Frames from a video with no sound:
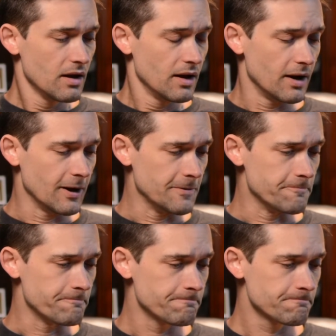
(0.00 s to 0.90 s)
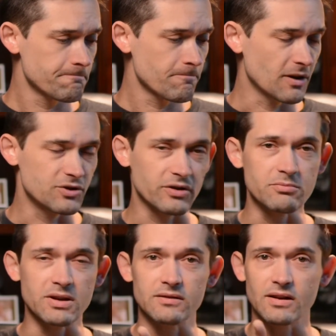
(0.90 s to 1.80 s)
um, just
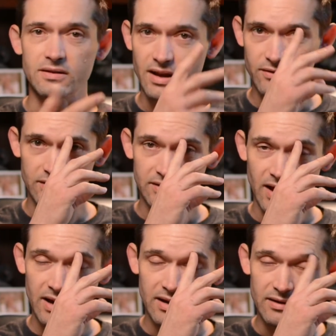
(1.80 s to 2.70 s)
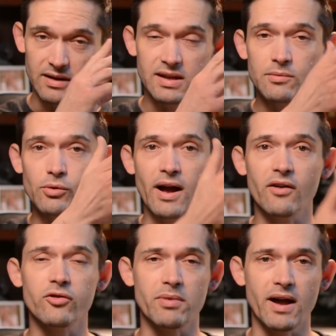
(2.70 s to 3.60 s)
means that David has taken the Hebrew
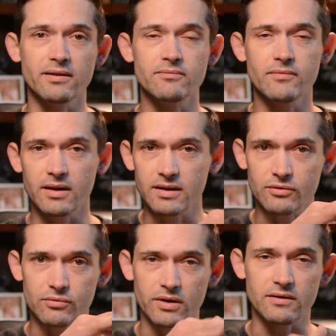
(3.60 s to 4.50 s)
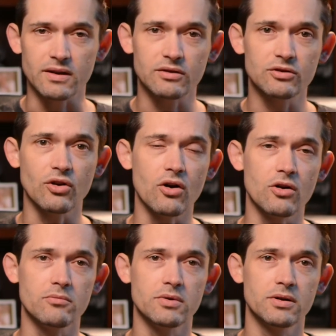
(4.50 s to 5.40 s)
alphabet and he's written this
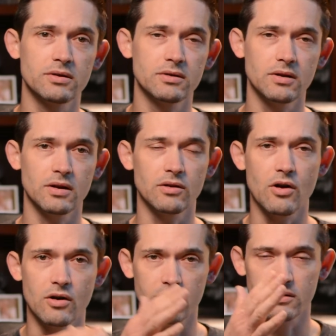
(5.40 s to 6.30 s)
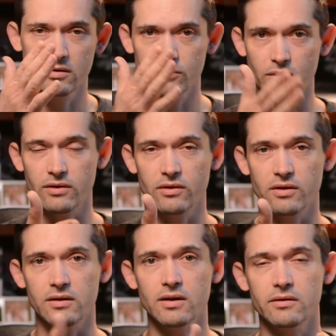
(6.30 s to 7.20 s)
psalm along with
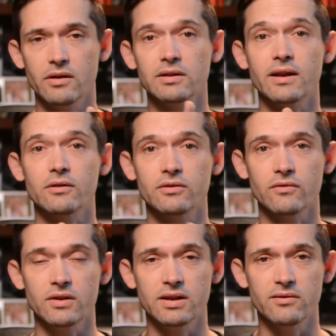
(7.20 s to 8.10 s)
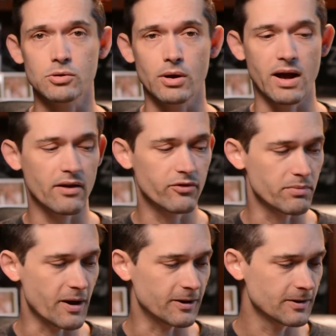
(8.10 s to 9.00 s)
the, the letters of the Hebrew
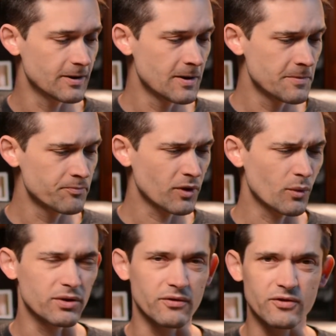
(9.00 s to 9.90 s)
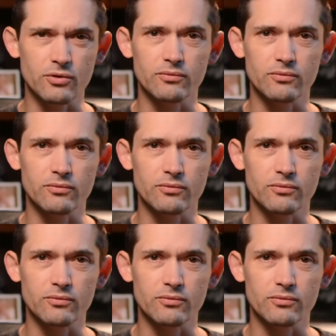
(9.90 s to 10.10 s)
alphabet with a few